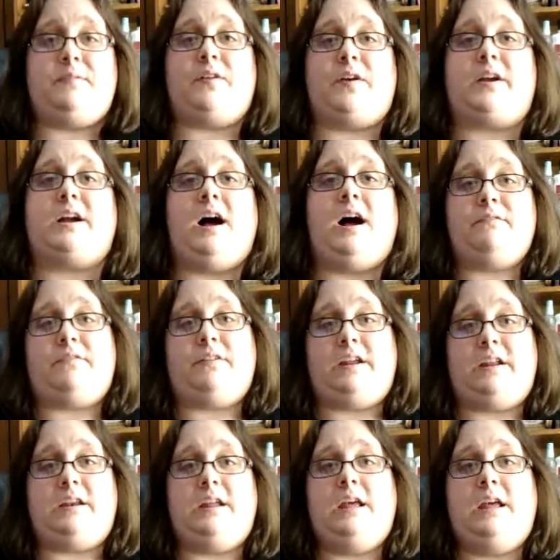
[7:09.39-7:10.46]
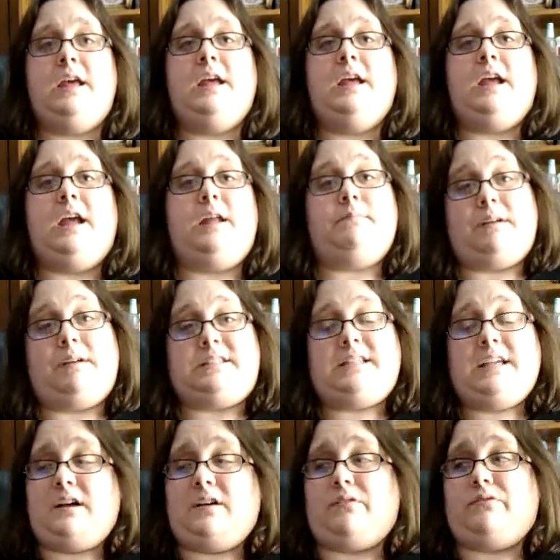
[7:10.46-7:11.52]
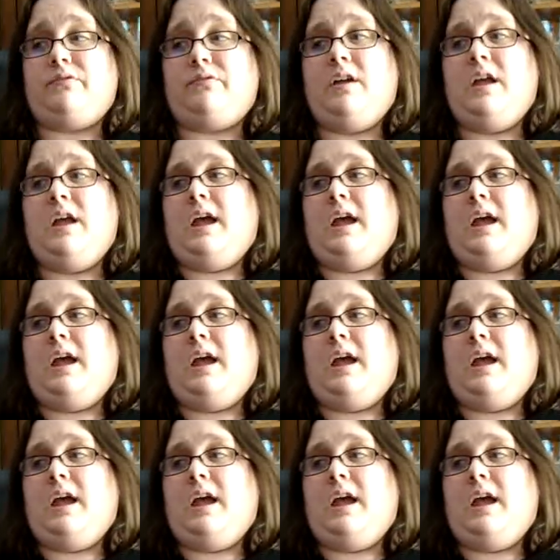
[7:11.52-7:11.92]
very confident in myself.